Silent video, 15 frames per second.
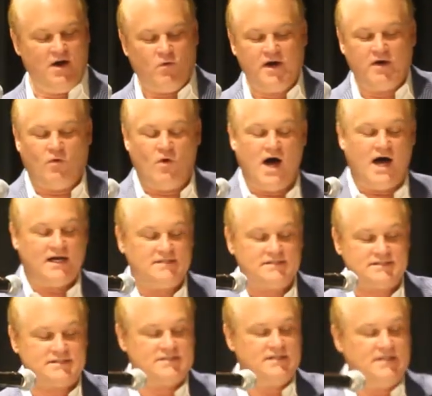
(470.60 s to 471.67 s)
What it was,
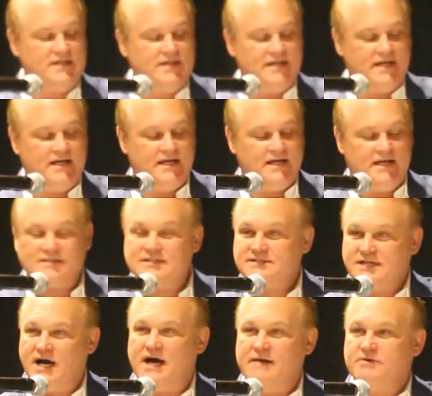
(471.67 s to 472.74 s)
at the
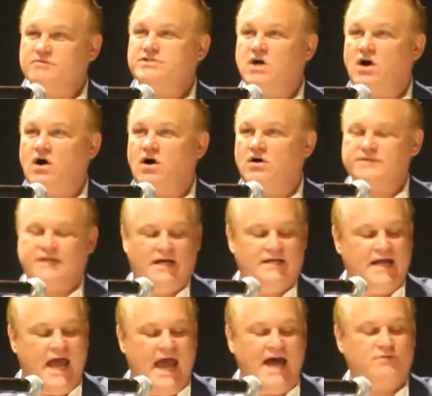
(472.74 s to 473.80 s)
time, was called
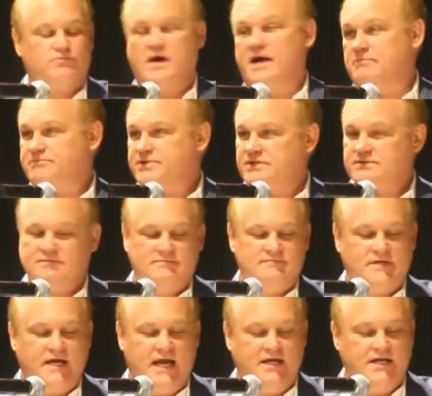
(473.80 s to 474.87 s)
an ADRMP,
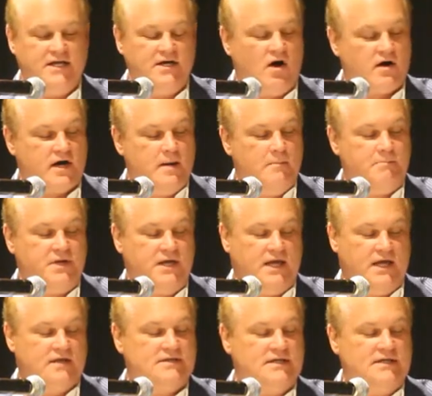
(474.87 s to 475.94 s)
A-D-R-M-P.
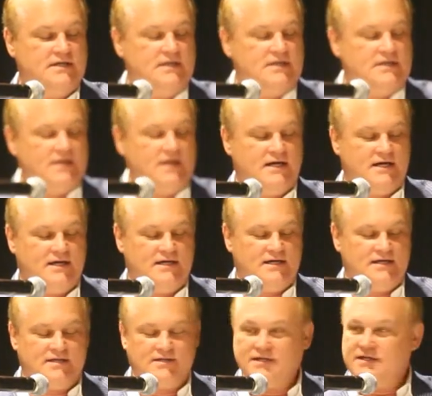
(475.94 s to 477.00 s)

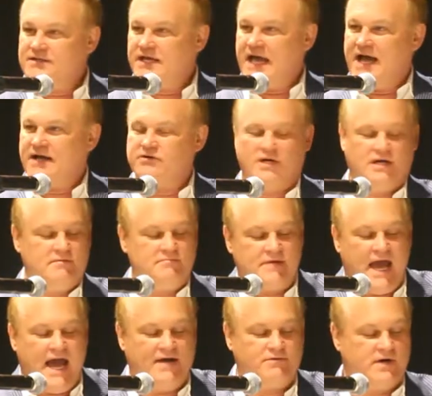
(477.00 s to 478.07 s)
The acronym
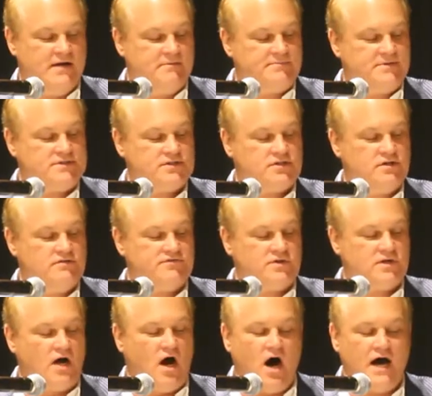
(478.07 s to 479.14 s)
ADRMP stood
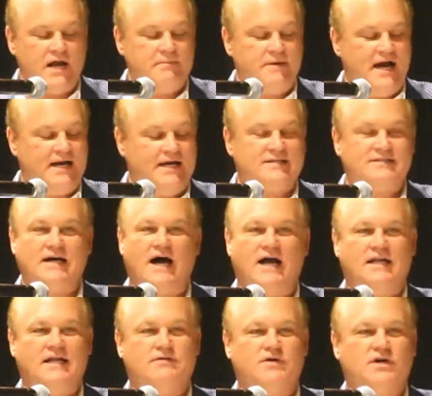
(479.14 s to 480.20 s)
for Automatic
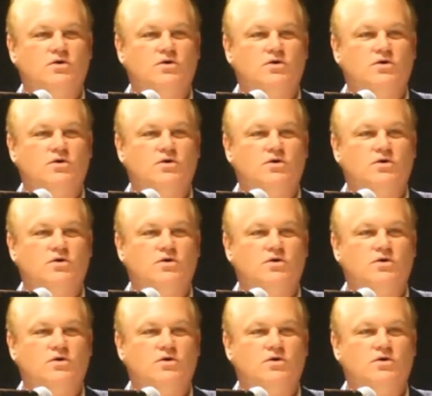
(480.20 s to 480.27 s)
Dialing